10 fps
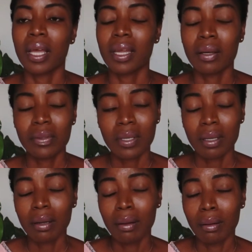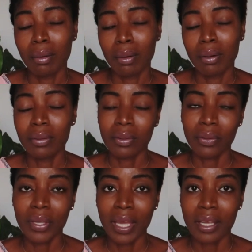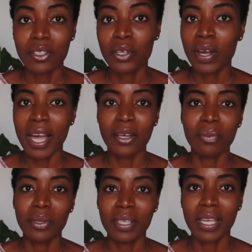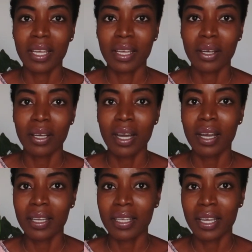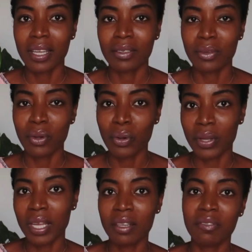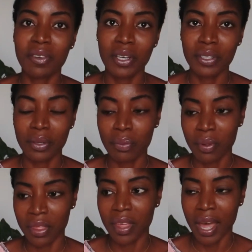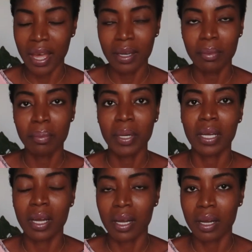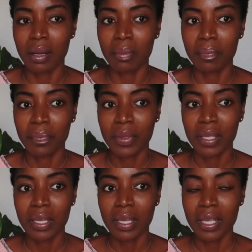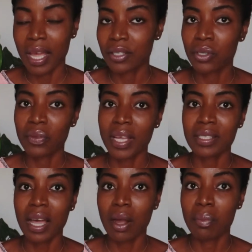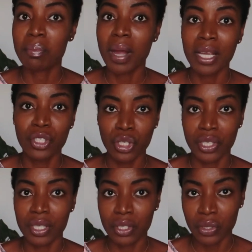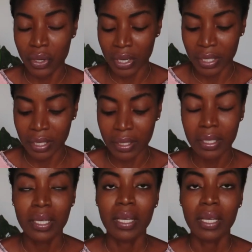And I was like, oh, okay. So I don't want to go any further with that, but yeah. So that's how my journey started.